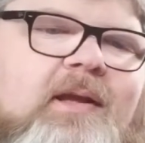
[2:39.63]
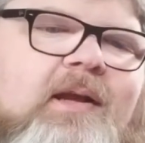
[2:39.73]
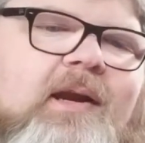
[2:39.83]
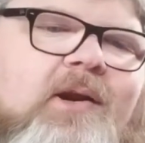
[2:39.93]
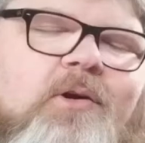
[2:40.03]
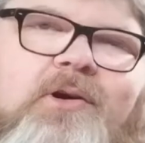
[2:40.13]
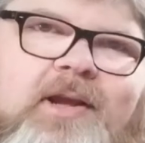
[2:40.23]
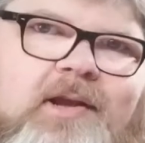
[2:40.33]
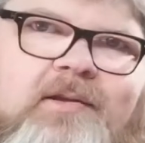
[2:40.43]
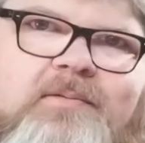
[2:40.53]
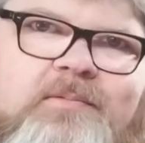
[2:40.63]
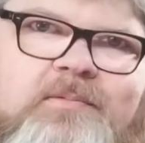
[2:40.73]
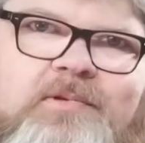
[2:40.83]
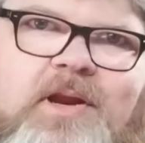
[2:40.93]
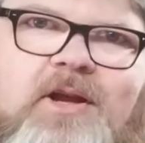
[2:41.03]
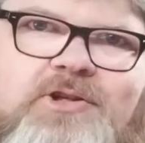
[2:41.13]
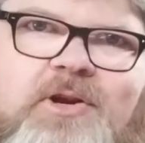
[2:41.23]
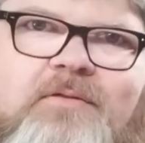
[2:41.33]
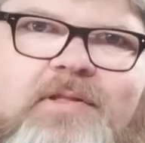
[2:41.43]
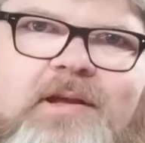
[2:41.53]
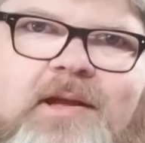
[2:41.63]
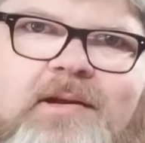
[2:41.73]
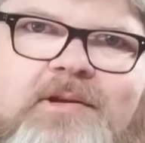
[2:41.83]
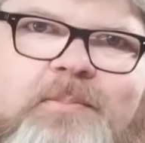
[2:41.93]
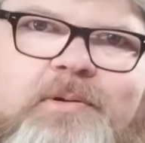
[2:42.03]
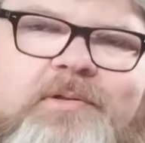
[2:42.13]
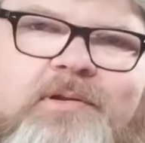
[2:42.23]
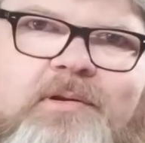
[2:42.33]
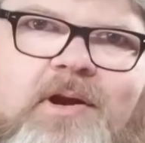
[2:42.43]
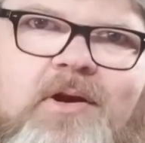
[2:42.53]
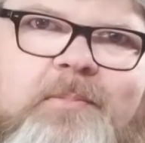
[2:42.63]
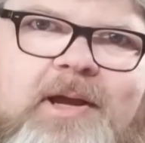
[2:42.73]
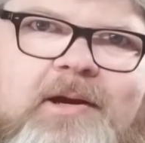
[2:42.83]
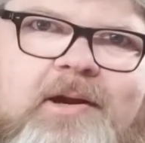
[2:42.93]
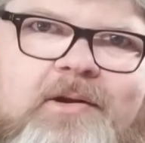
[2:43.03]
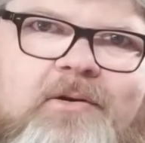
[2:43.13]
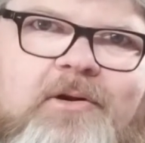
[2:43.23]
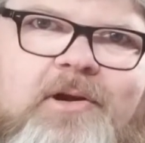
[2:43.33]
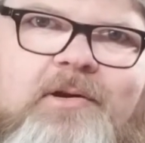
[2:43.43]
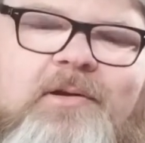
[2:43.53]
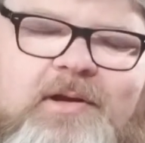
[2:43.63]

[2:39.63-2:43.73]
I had already notched off the end to put the carbide cutter on,